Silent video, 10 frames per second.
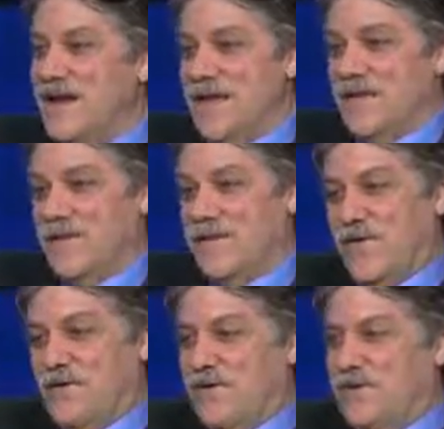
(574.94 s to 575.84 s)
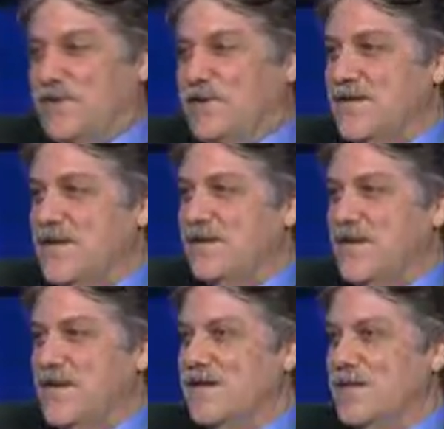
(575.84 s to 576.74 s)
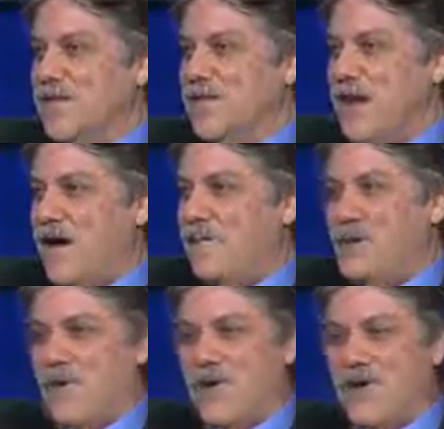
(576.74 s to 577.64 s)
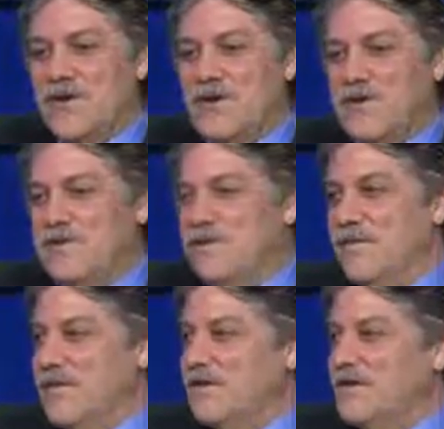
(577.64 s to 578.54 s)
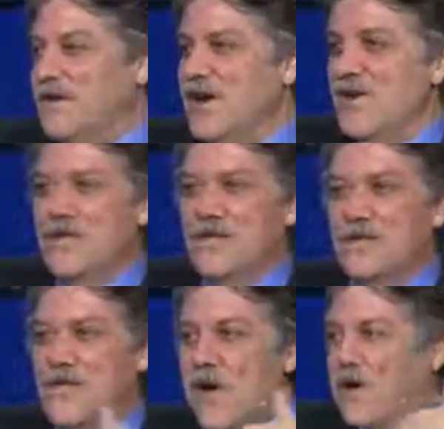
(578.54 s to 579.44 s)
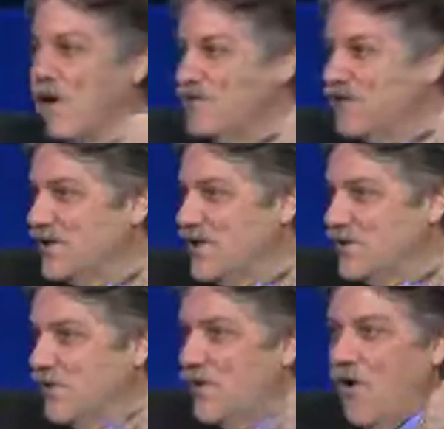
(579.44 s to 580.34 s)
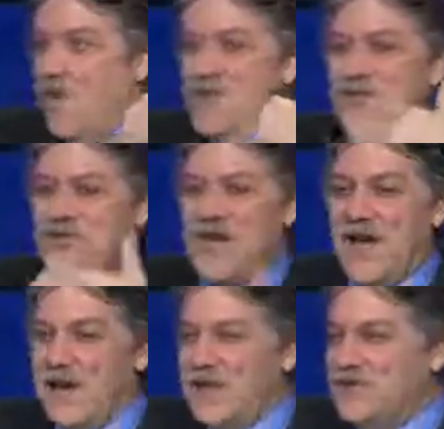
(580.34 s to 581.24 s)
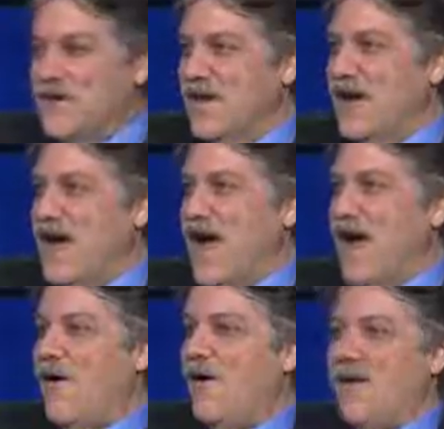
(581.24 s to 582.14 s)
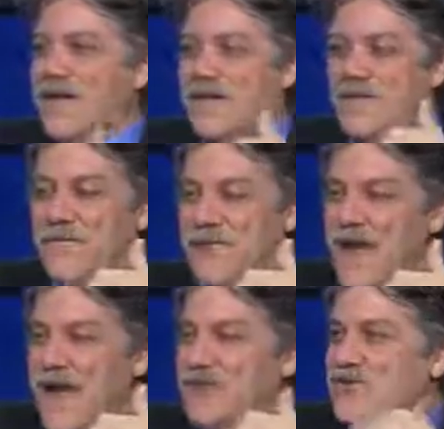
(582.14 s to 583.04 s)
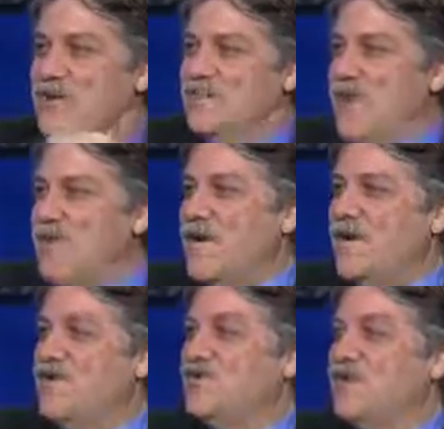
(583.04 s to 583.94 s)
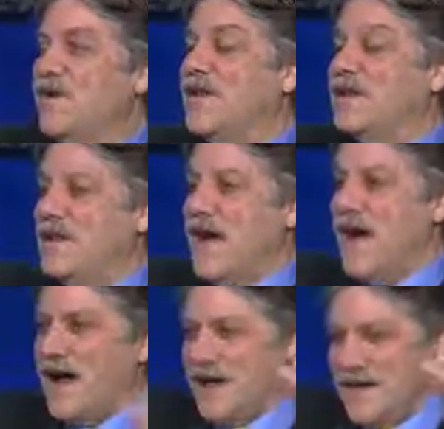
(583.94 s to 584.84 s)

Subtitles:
And that's what 1 Corinthians 15 is all about. Behold, I show you a mystery. We will not all sleep. We will all be changed. How? In a flash, in a moment, in the twinkling of an eye.